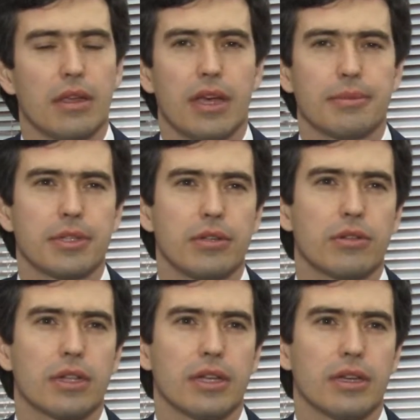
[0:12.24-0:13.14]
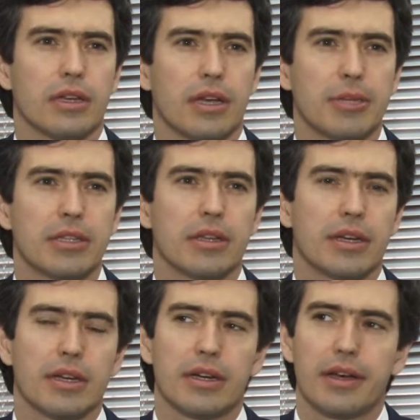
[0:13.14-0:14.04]
Absolutely. I mean,
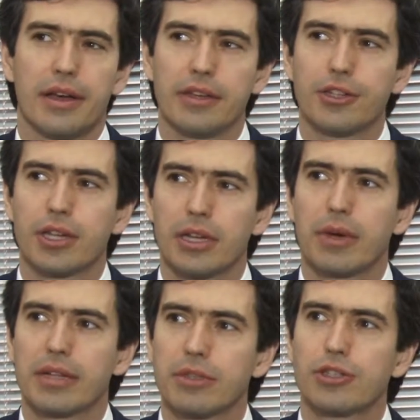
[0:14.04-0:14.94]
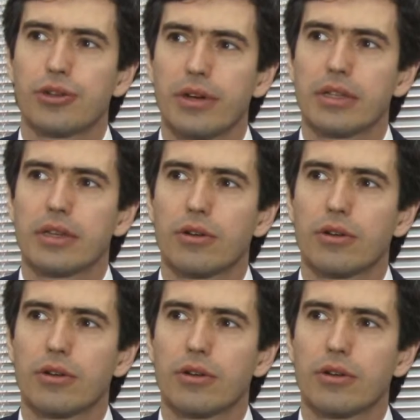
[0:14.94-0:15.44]
initially when we joined the